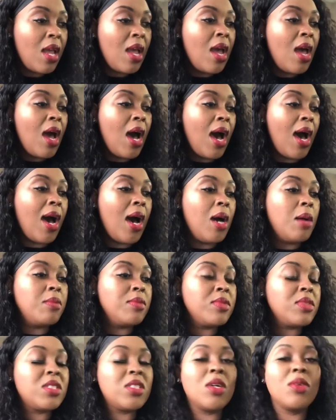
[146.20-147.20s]
some
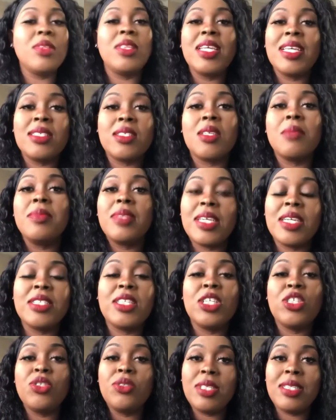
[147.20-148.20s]
things
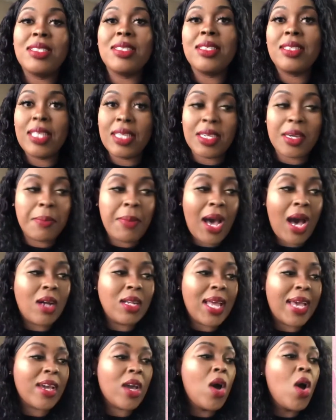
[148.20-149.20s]
that you need to think about,
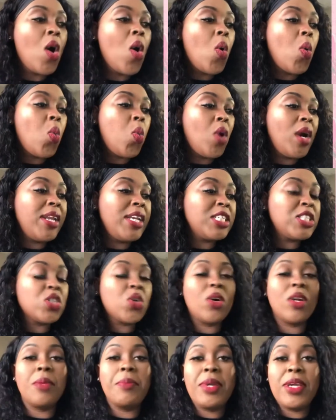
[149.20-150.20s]
like what is
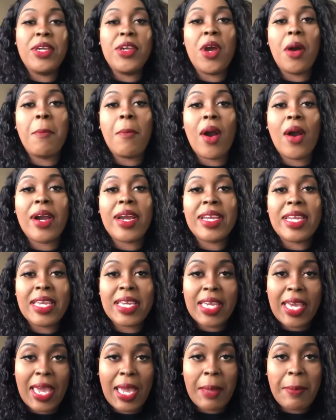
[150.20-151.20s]
going to be your marketing
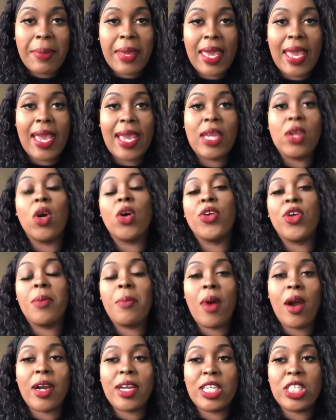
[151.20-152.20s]
campaign or your
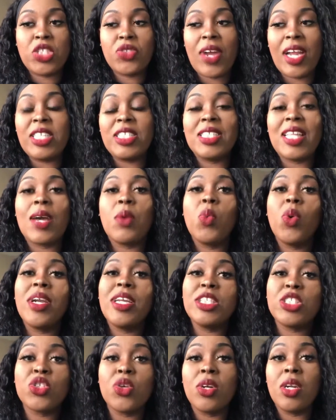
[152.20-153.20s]
marketing strategy? Like what
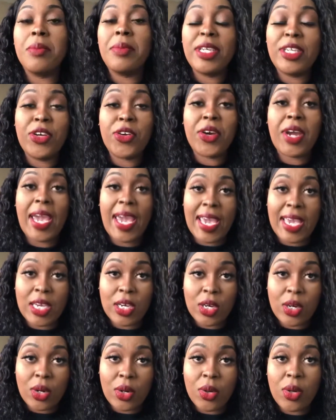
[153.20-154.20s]
is going to be your
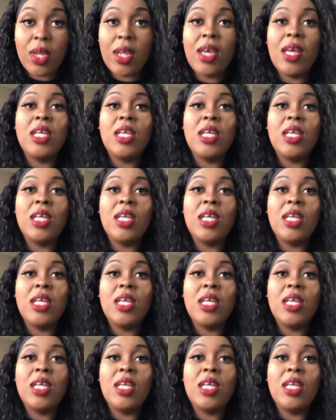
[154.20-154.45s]
angle?